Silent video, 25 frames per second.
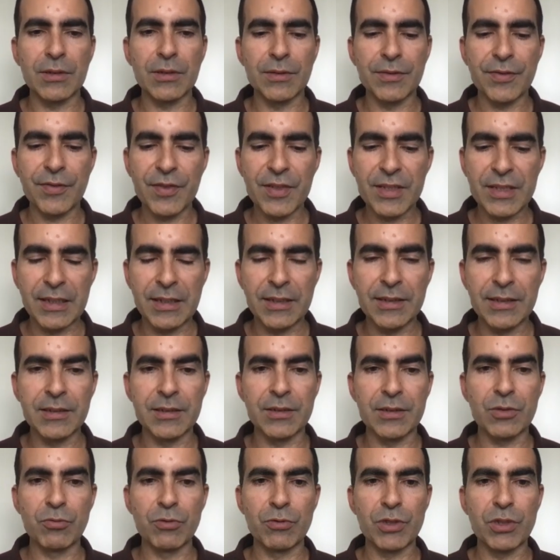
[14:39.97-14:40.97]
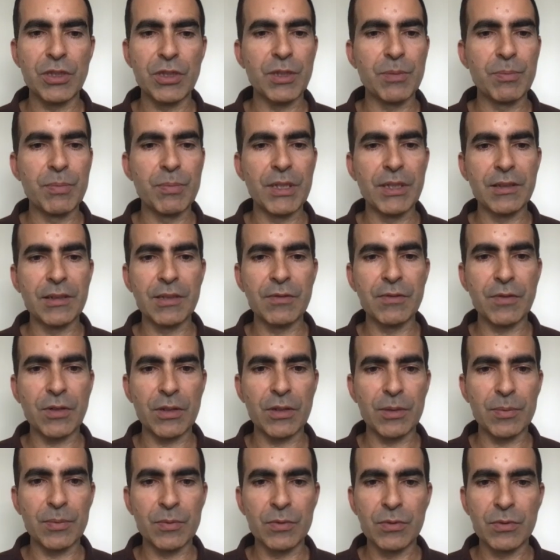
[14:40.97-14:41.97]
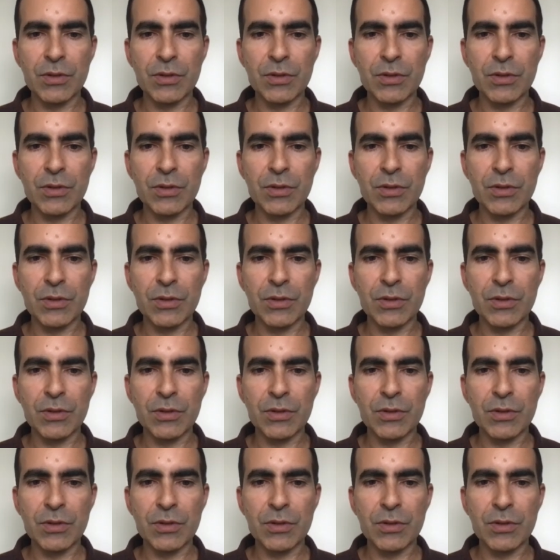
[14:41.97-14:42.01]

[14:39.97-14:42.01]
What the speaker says: of science which is being developed,